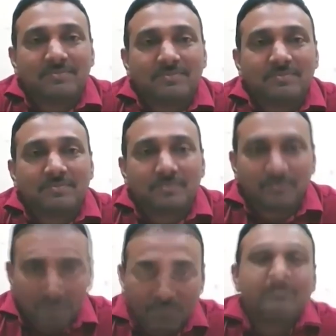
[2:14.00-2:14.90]

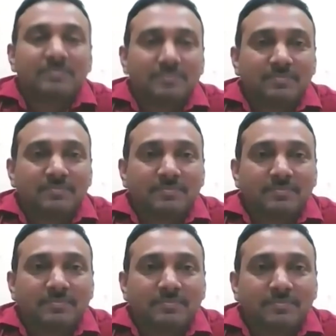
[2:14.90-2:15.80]

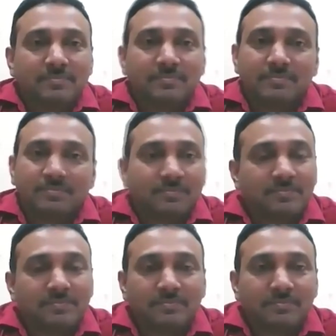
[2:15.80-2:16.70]

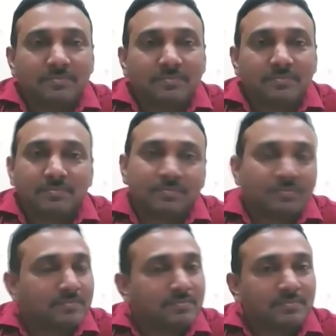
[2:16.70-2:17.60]

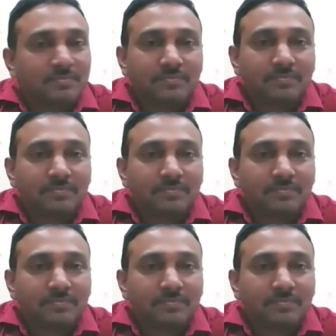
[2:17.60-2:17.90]
No words are spoken by the person on screen.